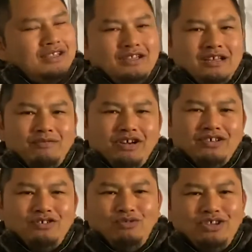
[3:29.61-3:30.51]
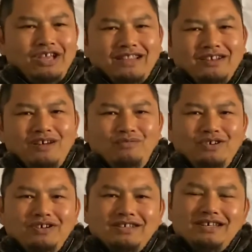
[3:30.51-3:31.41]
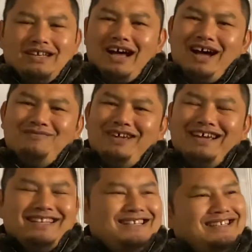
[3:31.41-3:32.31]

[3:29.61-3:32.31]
And my cousin's like, what, you got the number? I said, nah, man.